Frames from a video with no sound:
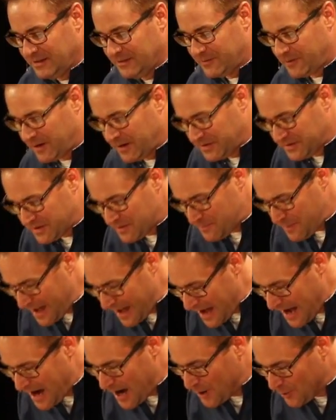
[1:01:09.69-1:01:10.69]
for it is the
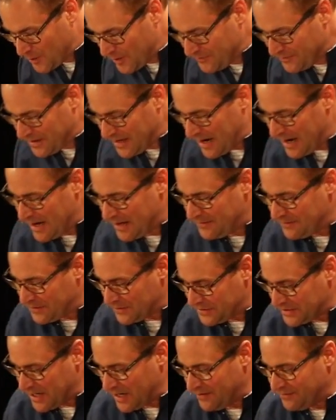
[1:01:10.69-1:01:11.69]
power of God for
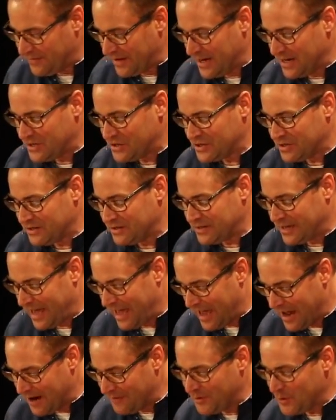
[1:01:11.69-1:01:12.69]
salvation to
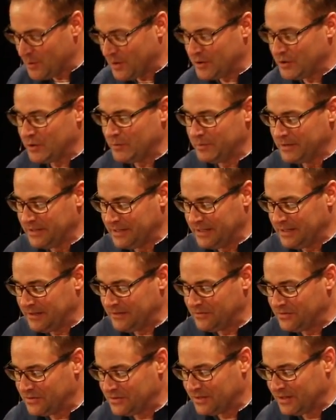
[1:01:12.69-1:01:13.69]
everyone who
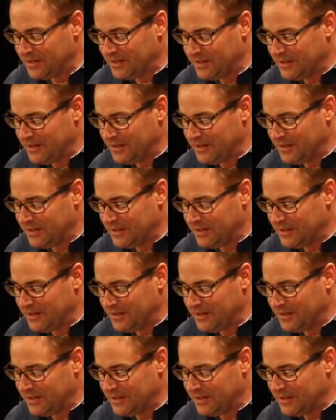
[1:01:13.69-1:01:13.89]
believes,